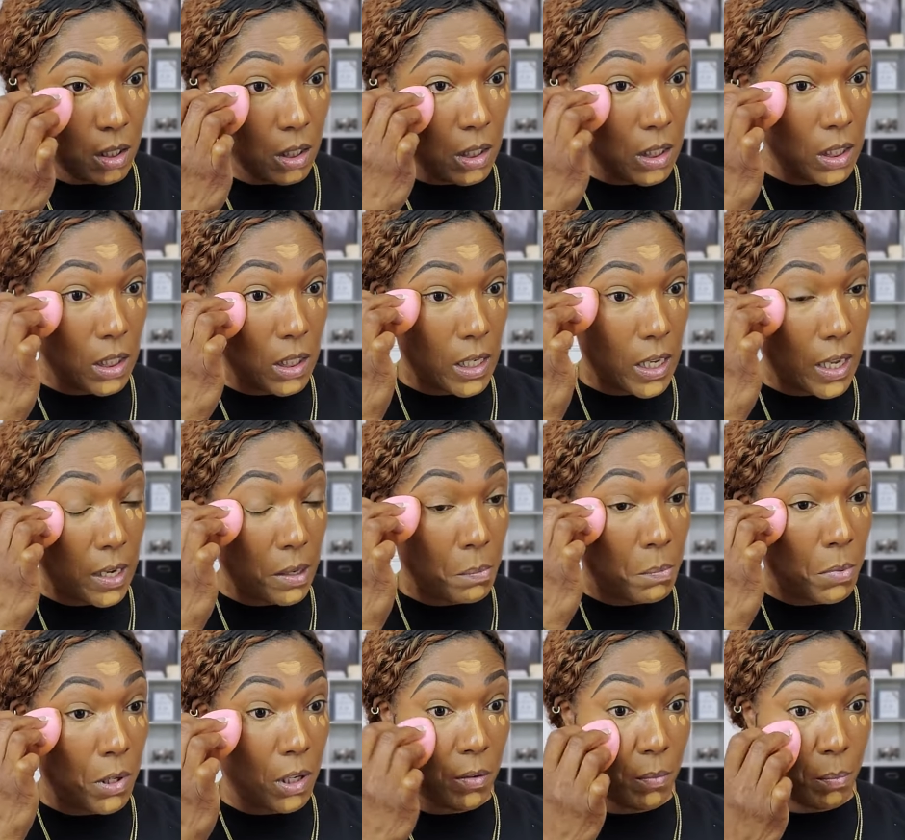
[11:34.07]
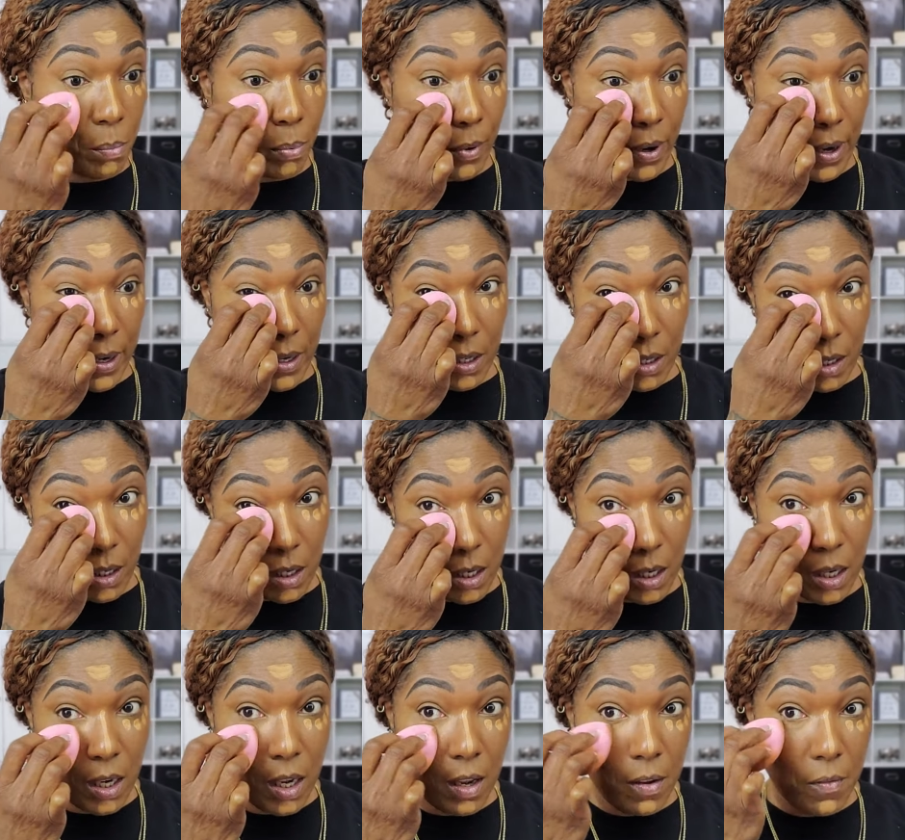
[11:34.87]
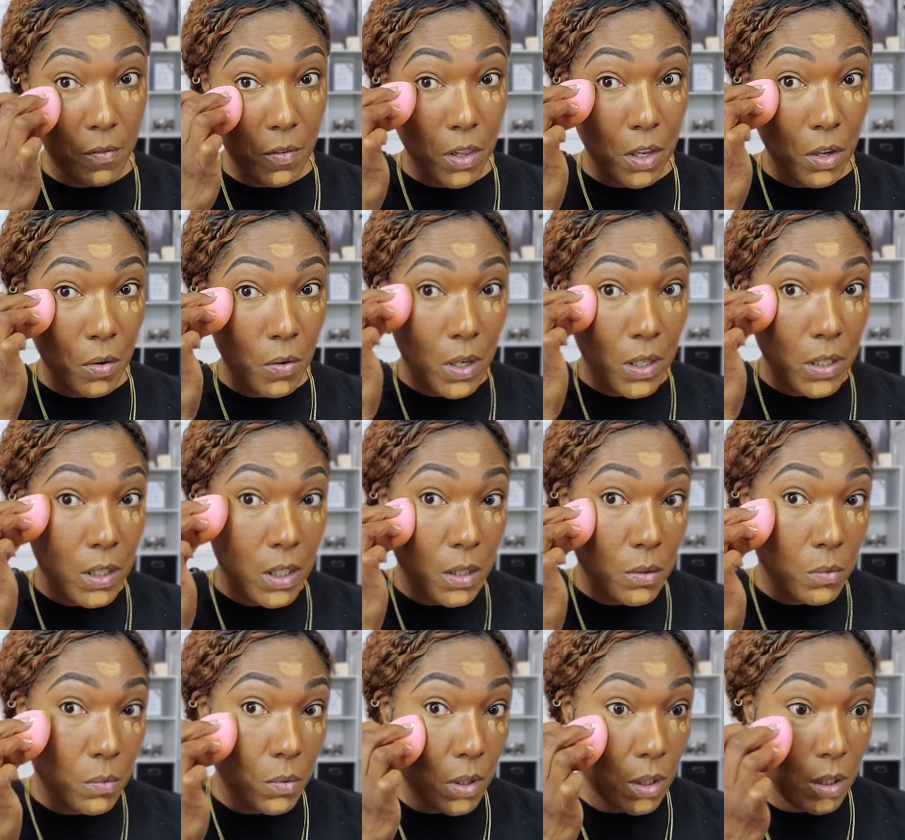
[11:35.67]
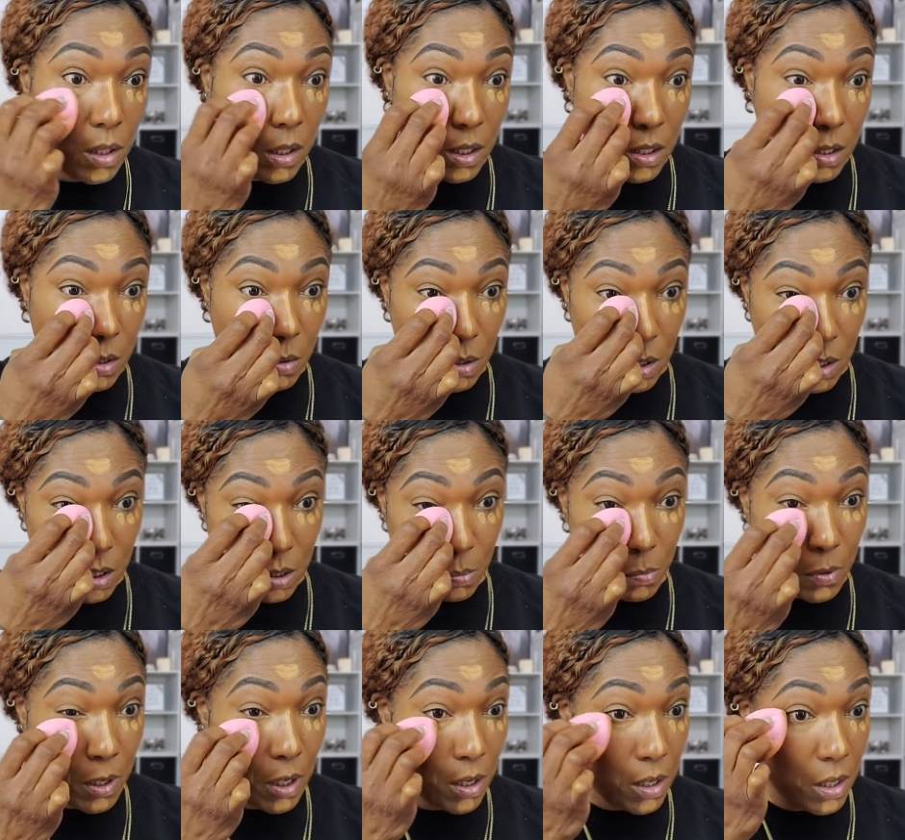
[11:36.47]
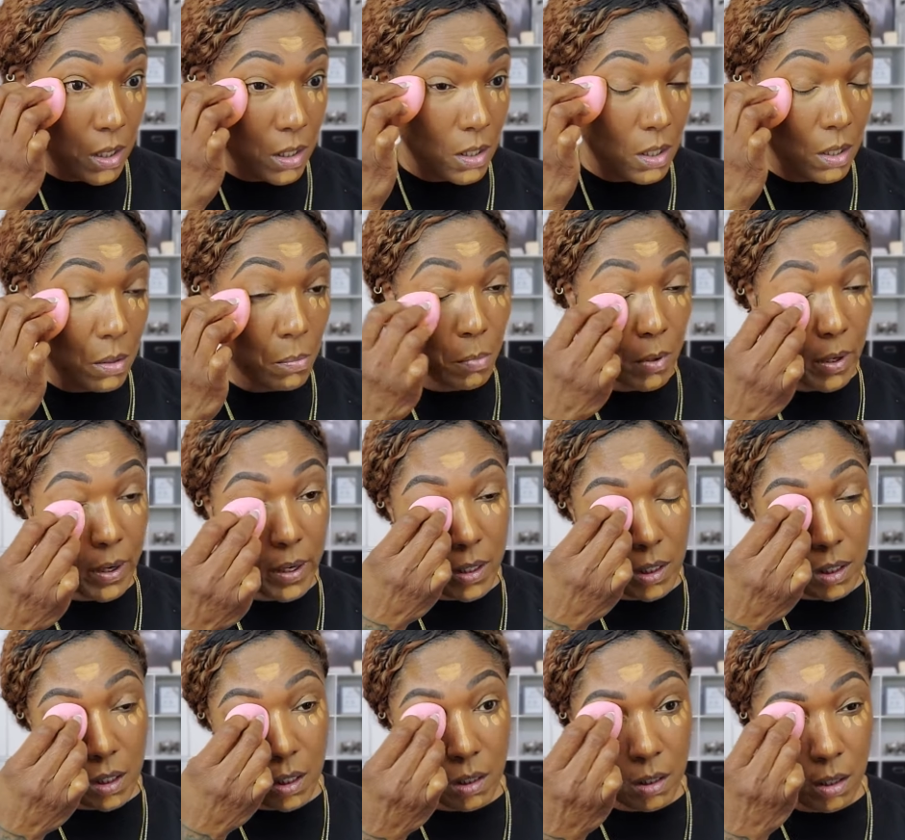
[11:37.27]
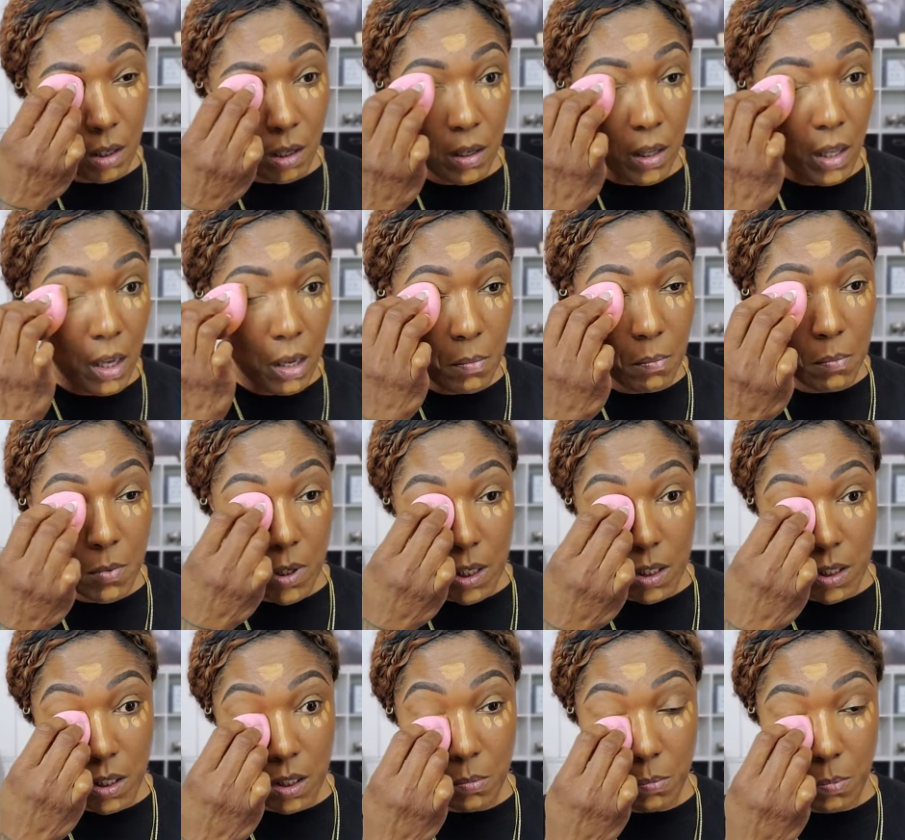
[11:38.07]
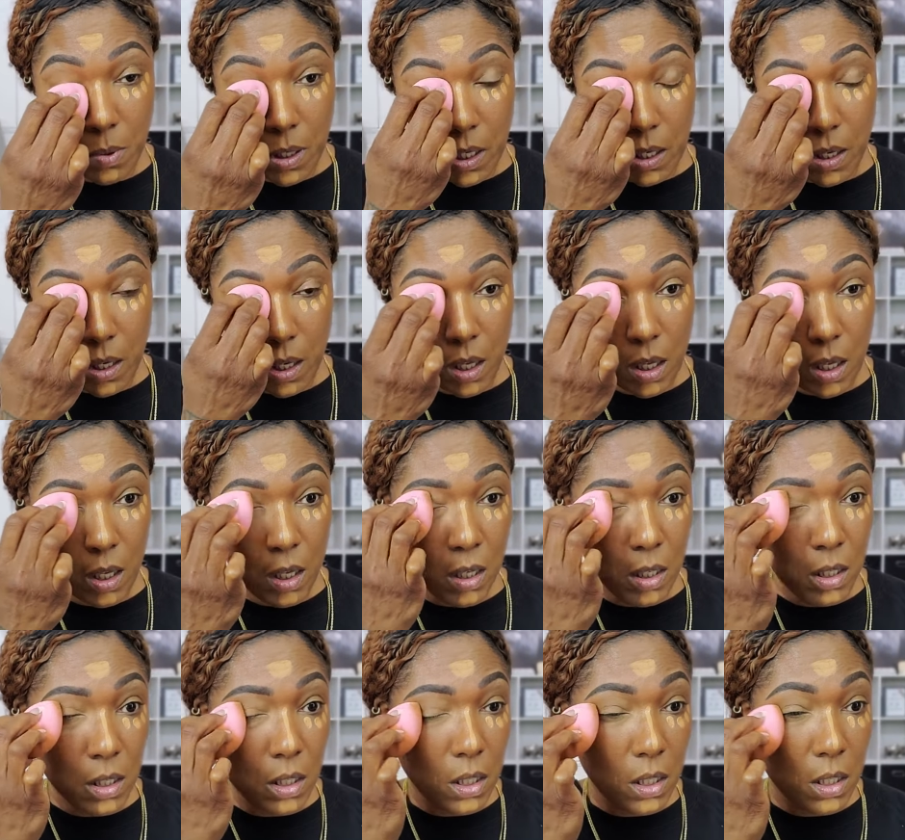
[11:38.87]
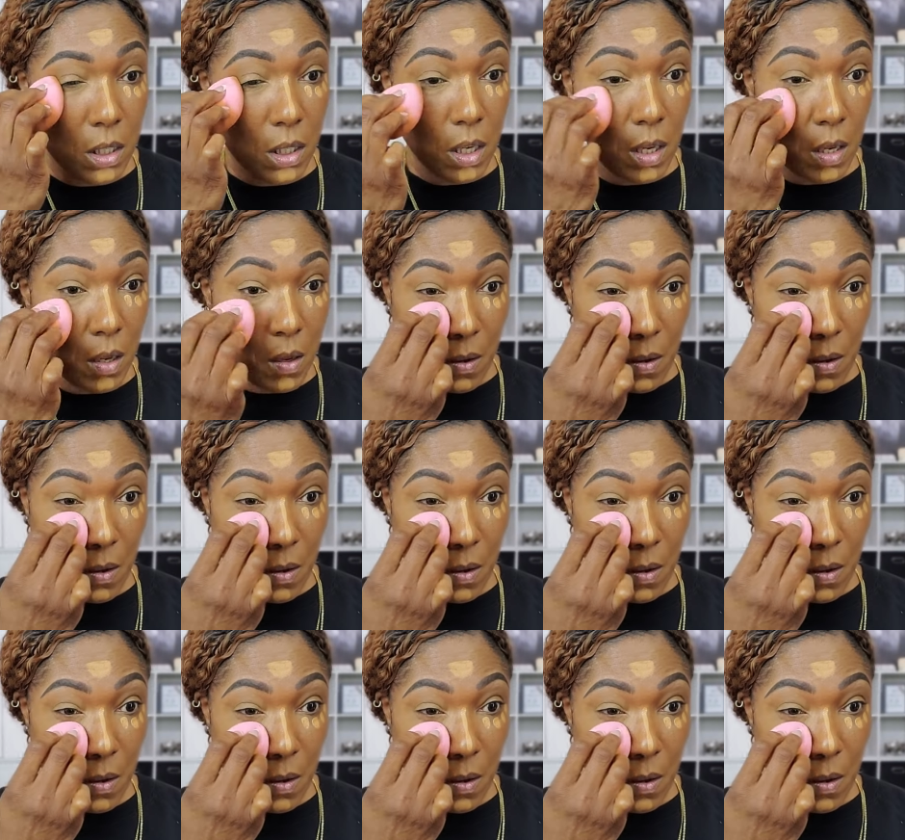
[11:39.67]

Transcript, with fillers: slight bit of brightening, even though I didn't really get to experience the brightening all that much because